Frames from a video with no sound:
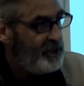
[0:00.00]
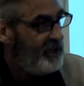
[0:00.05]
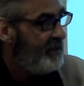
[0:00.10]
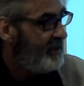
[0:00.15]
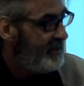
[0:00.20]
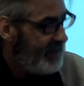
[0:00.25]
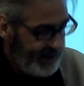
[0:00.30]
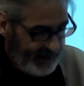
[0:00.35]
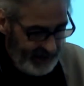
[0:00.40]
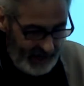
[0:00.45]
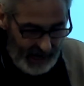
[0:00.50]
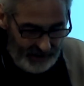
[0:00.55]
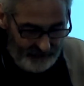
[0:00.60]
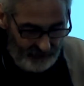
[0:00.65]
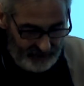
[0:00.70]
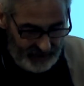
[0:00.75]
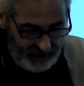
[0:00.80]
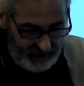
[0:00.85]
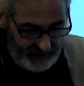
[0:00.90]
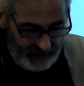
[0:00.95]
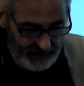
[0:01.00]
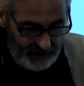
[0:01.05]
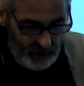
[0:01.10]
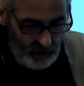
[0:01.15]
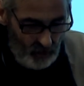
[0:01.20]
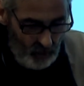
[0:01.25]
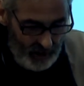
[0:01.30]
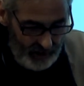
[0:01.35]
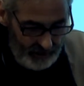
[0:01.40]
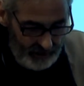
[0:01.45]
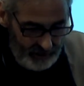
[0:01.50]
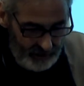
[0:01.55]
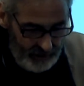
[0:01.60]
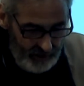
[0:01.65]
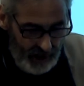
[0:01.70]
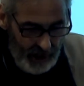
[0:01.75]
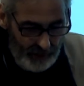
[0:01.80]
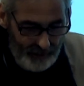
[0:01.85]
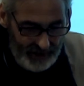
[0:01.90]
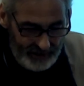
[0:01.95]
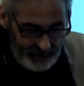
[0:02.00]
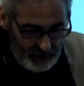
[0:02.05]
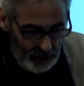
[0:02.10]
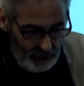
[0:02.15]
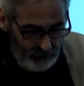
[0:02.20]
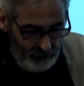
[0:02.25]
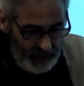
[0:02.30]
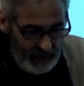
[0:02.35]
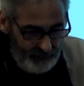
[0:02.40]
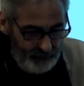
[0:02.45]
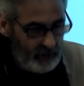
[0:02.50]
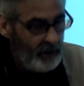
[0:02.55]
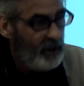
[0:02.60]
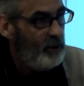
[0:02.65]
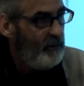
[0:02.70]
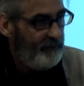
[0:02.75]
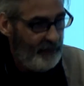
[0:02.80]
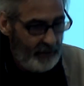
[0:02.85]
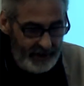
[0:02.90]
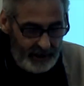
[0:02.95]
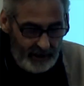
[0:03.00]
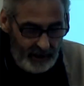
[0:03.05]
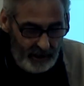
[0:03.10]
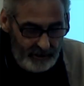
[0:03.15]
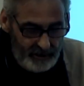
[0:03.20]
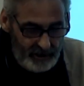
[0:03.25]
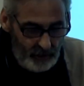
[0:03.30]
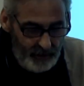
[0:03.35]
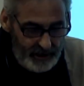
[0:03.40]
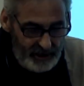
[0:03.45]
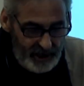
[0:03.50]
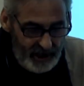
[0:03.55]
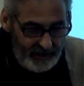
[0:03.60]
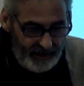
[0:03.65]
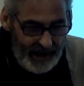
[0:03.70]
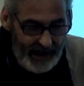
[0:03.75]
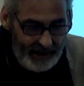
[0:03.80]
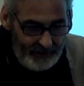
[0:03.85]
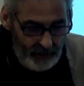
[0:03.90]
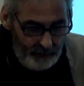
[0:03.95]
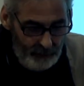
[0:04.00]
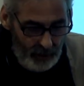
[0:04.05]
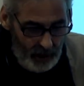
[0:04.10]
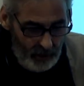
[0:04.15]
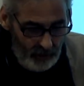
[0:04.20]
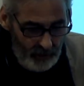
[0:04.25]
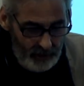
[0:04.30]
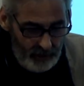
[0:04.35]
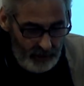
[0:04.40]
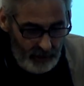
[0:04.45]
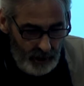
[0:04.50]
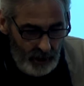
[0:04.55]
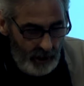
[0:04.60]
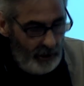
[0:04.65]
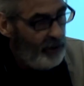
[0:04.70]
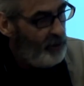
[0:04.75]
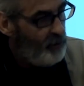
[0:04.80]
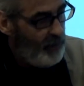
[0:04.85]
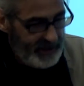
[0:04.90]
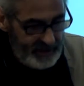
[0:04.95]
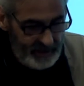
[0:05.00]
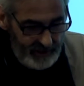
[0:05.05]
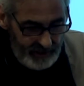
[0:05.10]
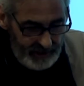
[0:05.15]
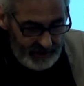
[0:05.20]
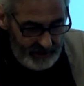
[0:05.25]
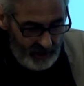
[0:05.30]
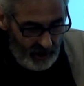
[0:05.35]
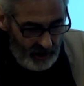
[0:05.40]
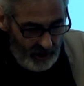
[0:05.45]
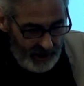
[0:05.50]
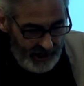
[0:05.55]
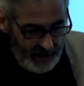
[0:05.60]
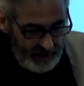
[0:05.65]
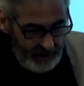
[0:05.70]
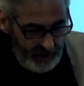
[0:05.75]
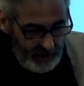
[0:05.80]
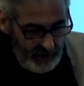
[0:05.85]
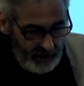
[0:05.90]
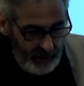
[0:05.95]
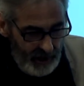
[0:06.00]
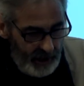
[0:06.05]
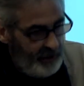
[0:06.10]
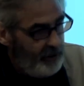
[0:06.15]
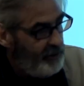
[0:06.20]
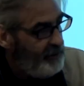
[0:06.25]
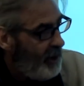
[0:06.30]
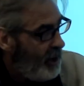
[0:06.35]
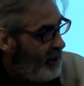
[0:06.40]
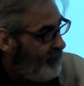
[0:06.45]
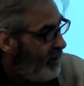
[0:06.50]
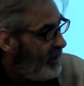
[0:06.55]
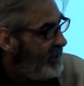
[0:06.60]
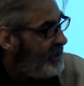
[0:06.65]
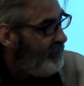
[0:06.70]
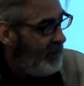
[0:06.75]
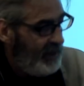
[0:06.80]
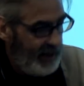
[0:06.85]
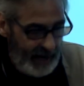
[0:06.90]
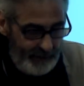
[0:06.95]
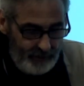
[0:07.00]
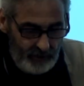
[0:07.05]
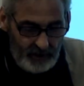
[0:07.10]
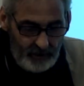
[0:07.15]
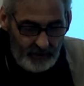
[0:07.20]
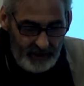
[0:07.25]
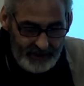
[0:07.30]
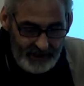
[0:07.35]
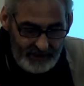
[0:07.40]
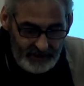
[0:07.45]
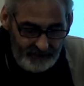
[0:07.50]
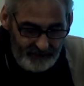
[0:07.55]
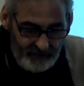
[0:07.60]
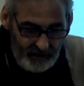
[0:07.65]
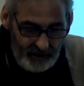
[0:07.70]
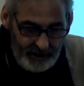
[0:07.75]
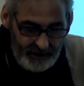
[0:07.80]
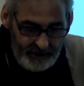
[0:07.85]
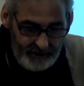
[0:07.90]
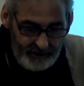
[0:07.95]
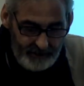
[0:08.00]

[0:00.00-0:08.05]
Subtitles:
in the second half of 1601 about two people who were very close to each other and the poet, who'd recently died and who nobody's been able to identify.